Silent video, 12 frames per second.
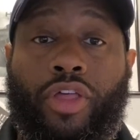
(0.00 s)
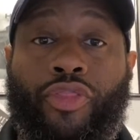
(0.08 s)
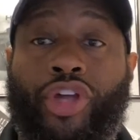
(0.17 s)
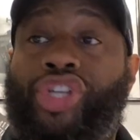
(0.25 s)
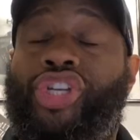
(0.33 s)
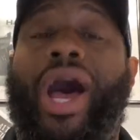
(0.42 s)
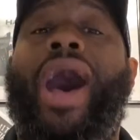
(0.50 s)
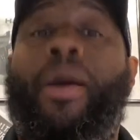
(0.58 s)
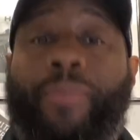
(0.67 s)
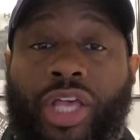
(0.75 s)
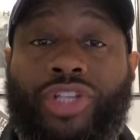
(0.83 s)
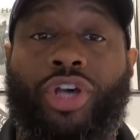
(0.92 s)
The
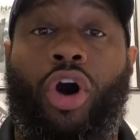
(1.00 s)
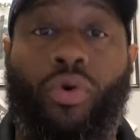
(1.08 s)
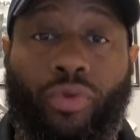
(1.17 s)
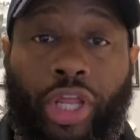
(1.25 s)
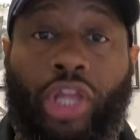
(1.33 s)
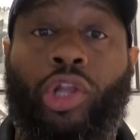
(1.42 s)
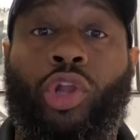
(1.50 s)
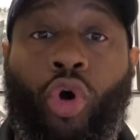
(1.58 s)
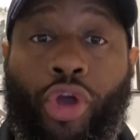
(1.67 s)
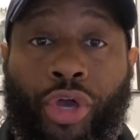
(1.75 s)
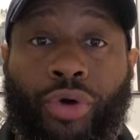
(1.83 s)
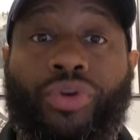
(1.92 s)
job is only
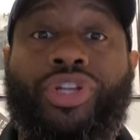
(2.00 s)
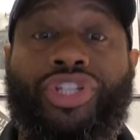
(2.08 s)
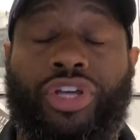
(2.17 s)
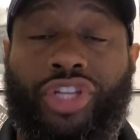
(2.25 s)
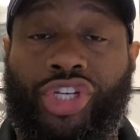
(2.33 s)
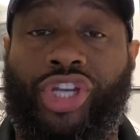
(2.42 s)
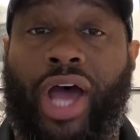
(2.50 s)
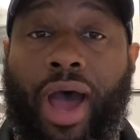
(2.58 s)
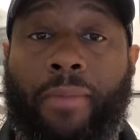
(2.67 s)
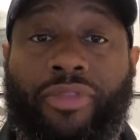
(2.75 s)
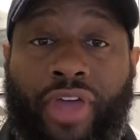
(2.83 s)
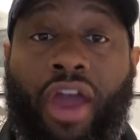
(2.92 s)
loyal to the
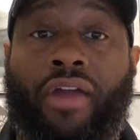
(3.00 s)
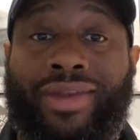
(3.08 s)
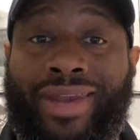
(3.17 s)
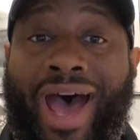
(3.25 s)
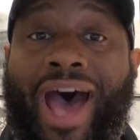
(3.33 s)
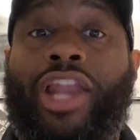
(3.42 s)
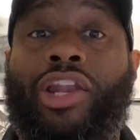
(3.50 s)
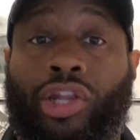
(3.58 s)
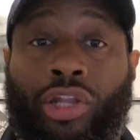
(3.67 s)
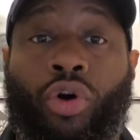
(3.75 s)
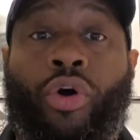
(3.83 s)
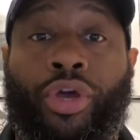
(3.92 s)
job. They are not
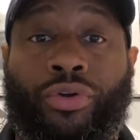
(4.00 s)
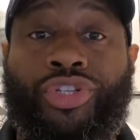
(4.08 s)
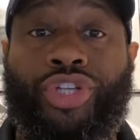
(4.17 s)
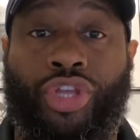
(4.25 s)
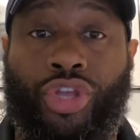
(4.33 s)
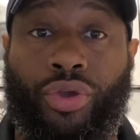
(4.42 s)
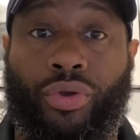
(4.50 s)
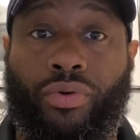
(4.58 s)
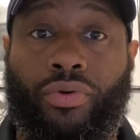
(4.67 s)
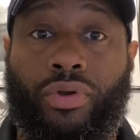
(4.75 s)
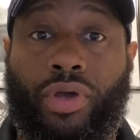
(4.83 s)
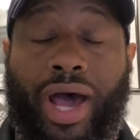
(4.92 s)
loyal to you.
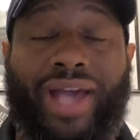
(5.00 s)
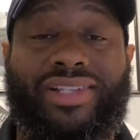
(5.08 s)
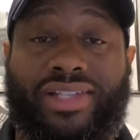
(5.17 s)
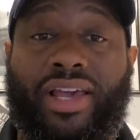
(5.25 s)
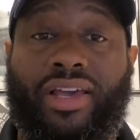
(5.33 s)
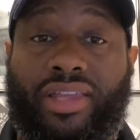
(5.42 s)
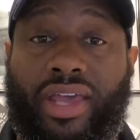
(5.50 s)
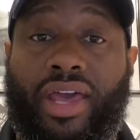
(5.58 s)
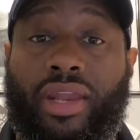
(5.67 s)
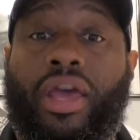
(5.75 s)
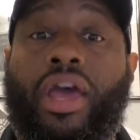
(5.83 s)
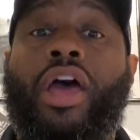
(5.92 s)
I say
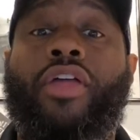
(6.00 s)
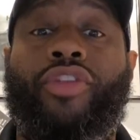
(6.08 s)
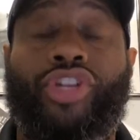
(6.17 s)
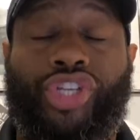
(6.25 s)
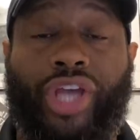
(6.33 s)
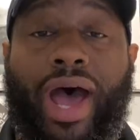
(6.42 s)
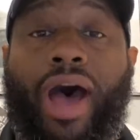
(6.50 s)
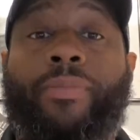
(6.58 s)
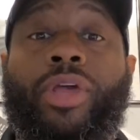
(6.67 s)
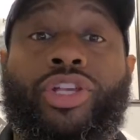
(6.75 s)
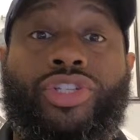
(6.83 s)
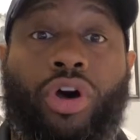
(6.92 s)
again, the job
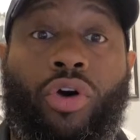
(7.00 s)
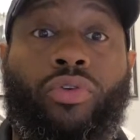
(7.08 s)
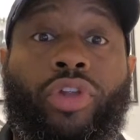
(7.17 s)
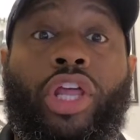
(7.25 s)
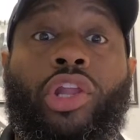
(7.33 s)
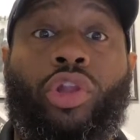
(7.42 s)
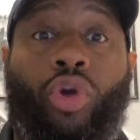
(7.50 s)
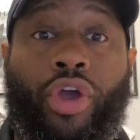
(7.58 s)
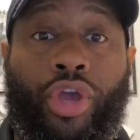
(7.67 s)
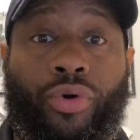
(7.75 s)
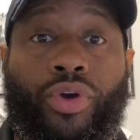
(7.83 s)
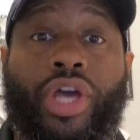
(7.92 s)
is only
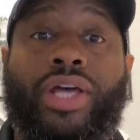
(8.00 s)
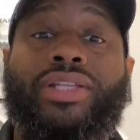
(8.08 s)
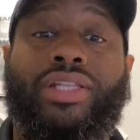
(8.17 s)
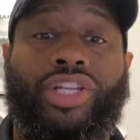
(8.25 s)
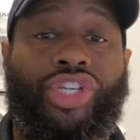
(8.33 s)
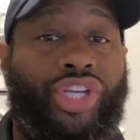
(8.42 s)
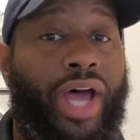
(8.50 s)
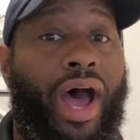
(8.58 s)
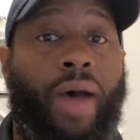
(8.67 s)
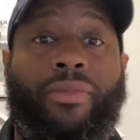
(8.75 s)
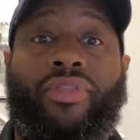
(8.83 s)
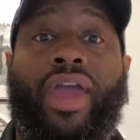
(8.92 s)
loyal to the
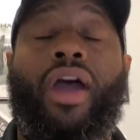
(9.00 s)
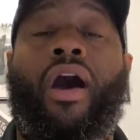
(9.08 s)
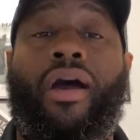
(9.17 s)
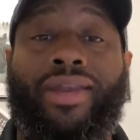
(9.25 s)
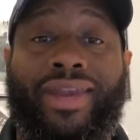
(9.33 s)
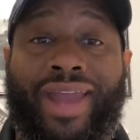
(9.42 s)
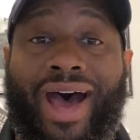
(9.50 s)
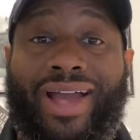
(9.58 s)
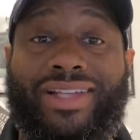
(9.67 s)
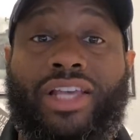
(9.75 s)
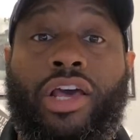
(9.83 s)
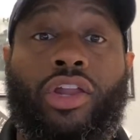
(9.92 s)
job. They are
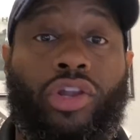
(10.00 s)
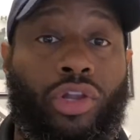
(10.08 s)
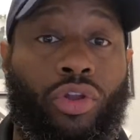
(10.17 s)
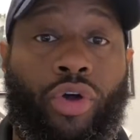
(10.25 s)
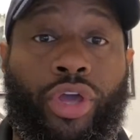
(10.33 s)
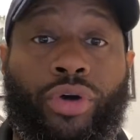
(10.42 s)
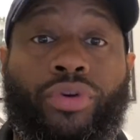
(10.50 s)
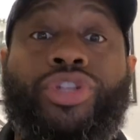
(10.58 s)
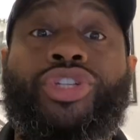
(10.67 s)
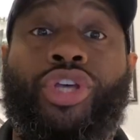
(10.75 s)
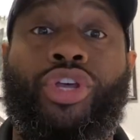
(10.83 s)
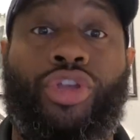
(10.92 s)
not loyal
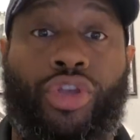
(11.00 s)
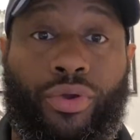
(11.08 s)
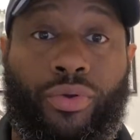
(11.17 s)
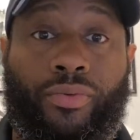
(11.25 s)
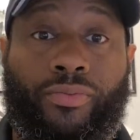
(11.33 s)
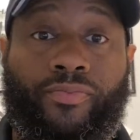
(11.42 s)
to you.